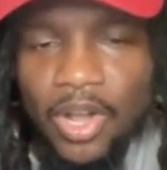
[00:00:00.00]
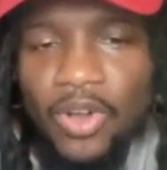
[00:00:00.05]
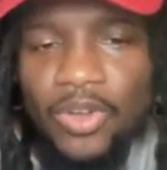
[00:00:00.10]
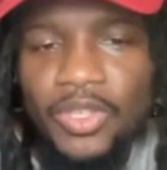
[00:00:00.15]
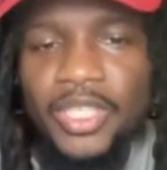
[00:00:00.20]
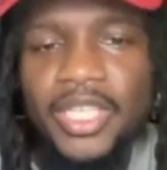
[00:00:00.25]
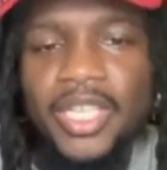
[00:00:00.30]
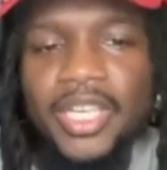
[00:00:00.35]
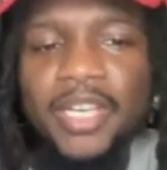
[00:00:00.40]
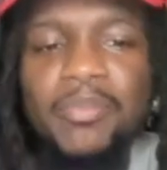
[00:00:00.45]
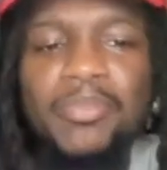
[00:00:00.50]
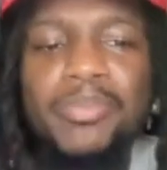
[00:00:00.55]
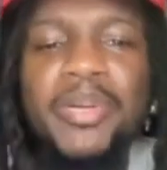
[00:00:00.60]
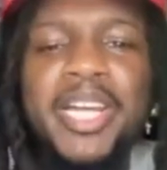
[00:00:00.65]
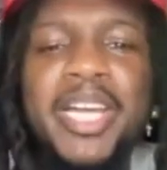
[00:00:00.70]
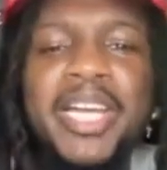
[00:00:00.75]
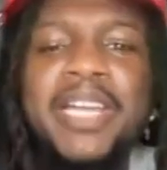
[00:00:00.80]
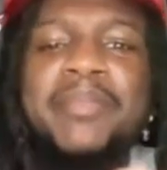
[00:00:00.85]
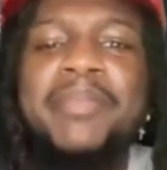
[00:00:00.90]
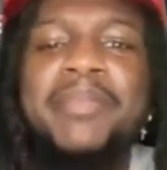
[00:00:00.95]
Oh yeah,
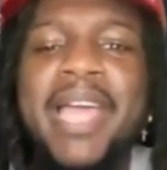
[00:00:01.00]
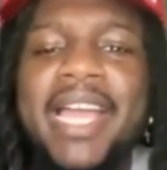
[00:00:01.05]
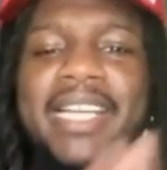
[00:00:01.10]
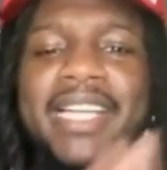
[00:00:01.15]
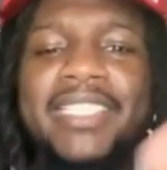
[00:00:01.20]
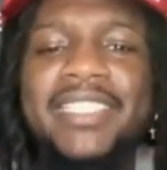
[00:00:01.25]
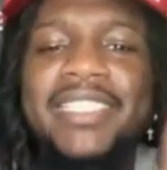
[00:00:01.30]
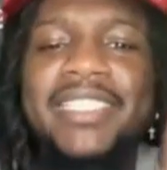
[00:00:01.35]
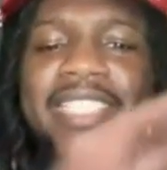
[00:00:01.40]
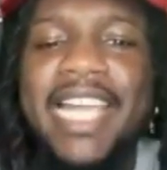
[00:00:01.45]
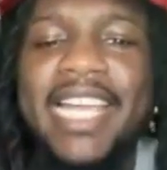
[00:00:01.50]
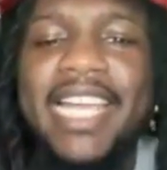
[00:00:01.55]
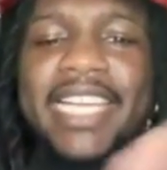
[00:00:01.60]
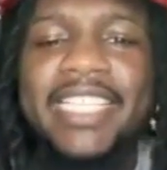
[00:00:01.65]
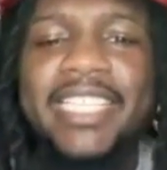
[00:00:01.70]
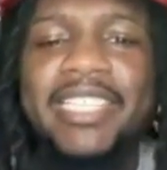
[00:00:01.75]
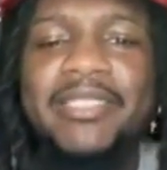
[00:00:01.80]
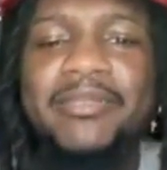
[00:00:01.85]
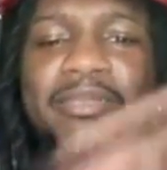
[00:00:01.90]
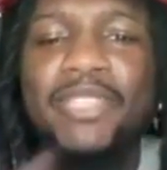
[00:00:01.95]
bring back the
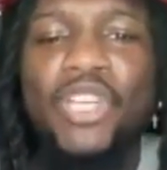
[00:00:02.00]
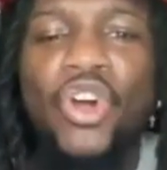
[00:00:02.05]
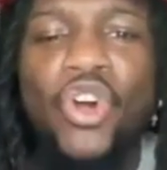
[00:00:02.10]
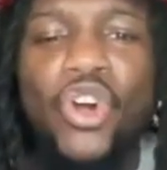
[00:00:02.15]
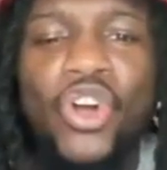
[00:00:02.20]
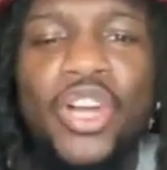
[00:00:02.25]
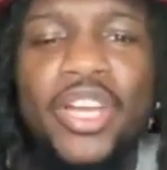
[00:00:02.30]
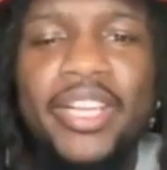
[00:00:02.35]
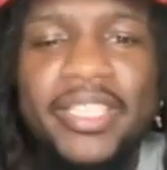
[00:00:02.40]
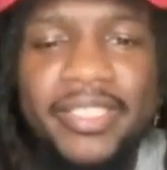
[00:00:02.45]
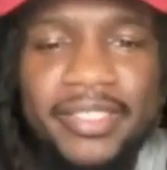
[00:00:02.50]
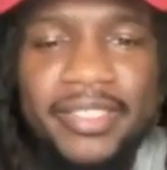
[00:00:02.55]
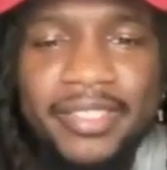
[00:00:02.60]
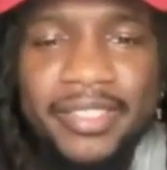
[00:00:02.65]
stadium noise.